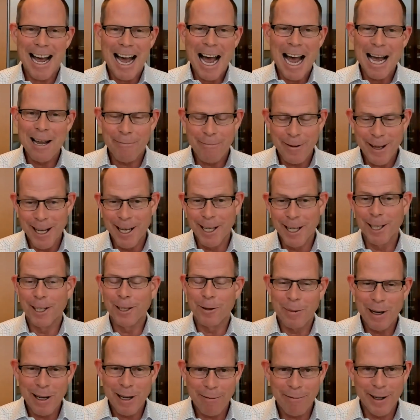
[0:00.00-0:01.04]
I feel,
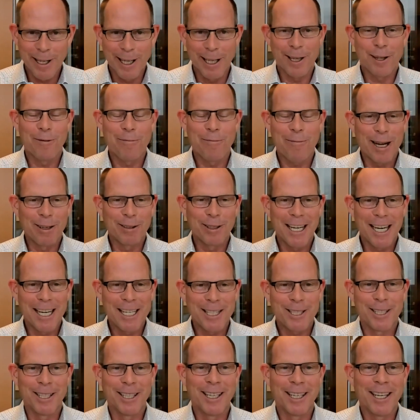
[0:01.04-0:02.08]
and we feel at the
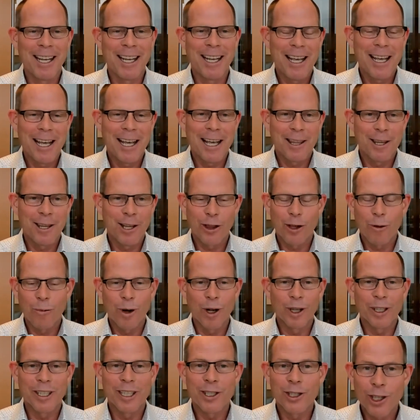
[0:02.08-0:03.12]
foundation, that the
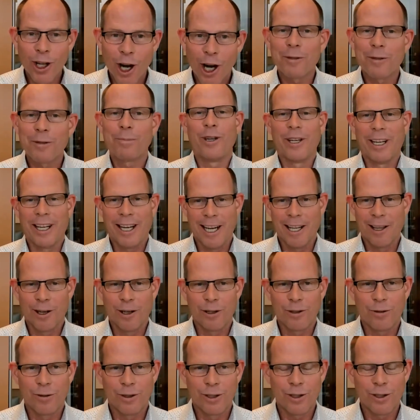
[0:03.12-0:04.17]
world is not putting in
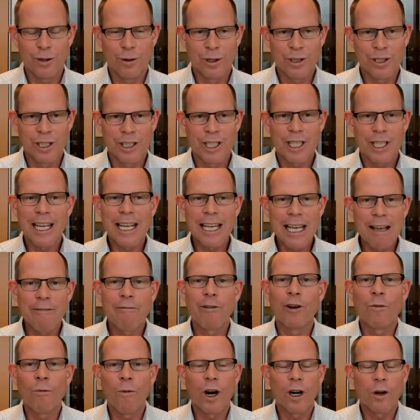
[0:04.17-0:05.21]
those resources,
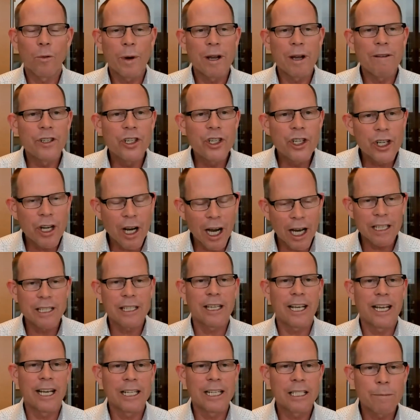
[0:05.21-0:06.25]
given what we've
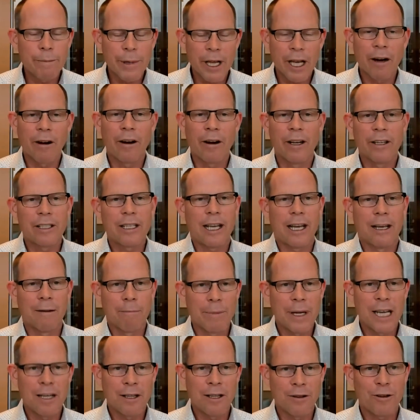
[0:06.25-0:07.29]
just experienced
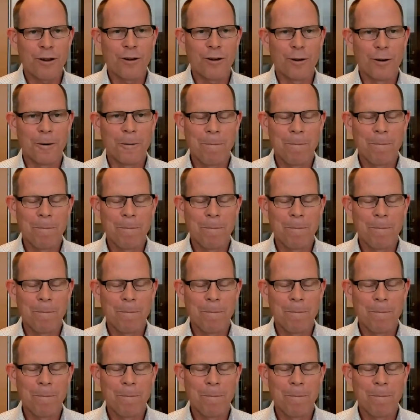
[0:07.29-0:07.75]
and been through.